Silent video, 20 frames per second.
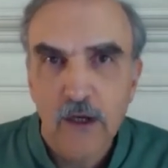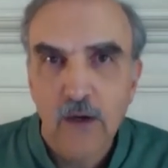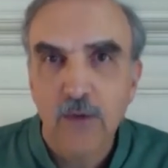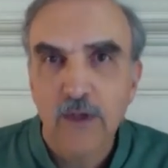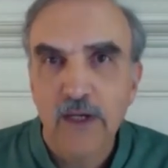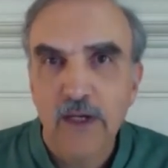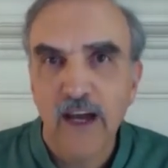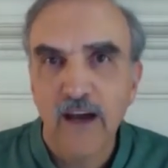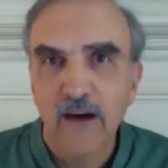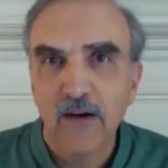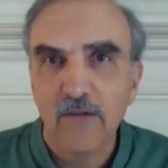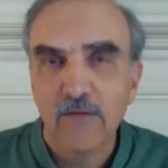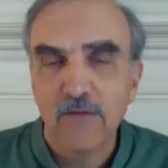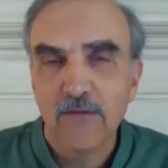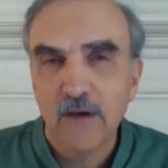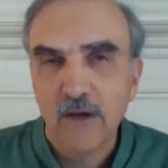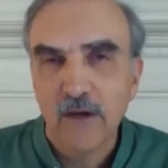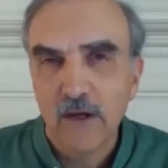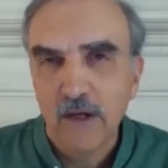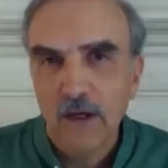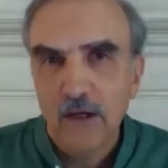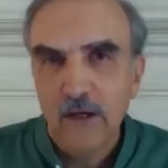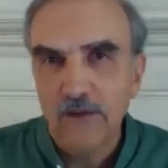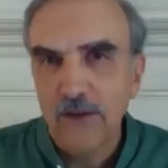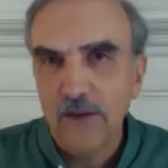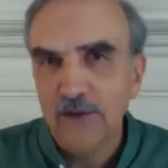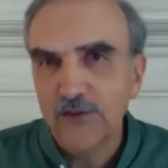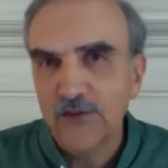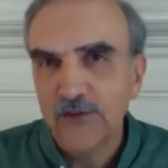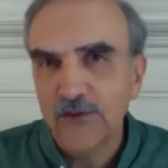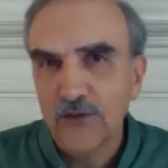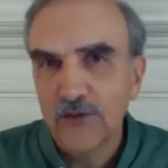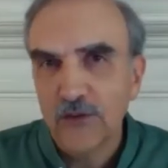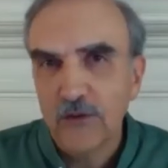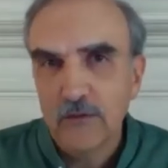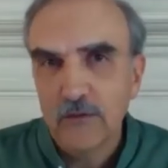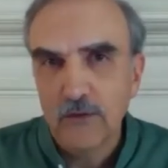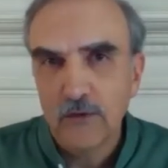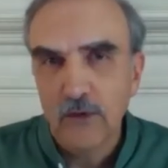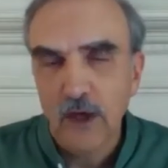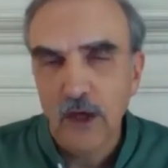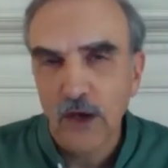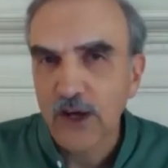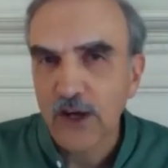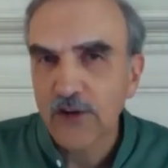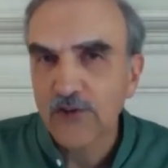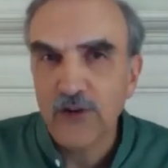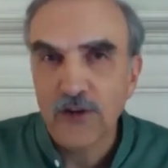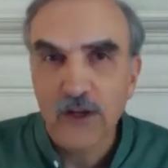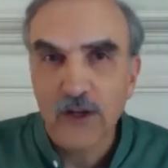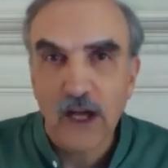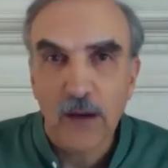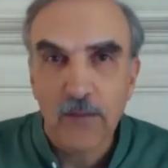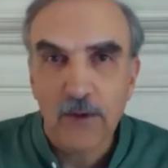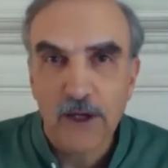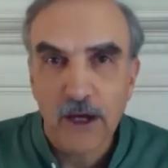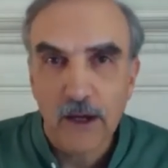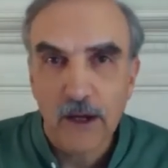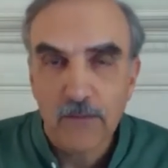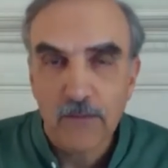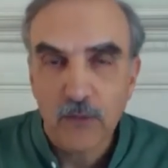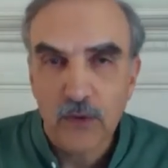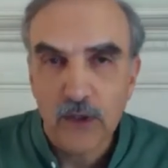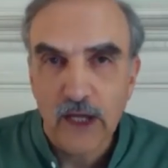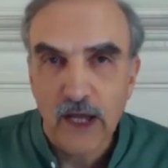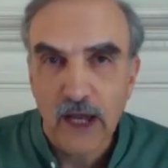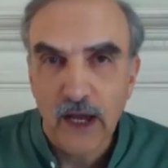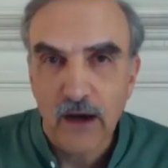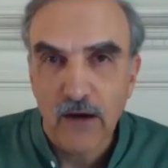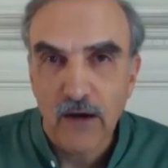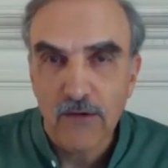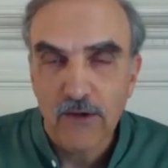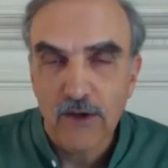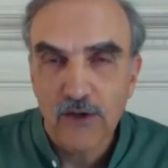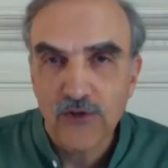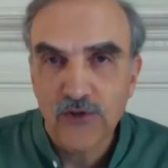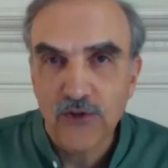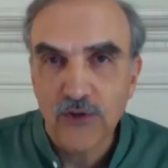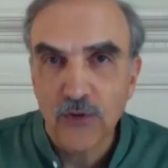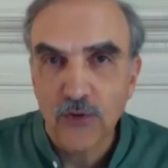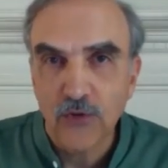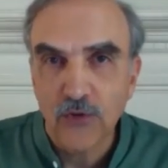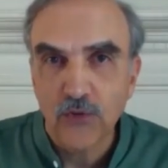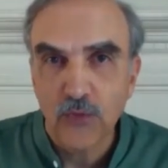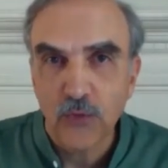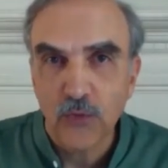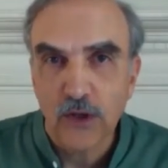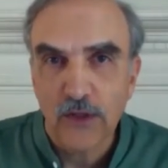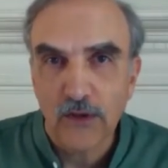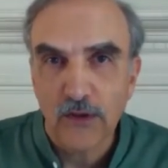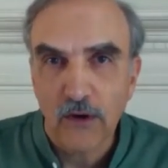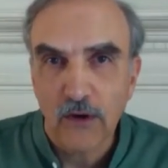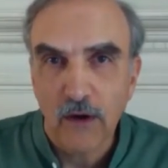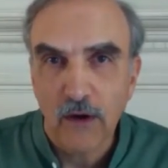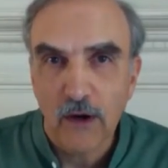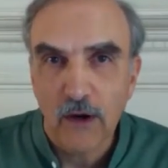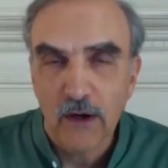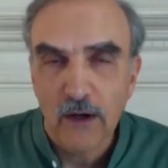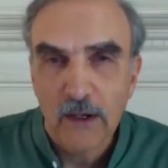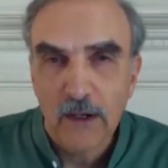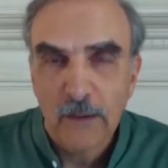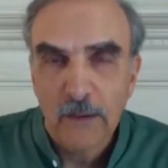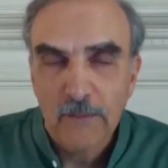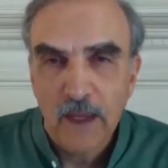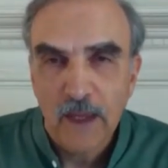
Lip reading: We have this election coming up. We have issues with our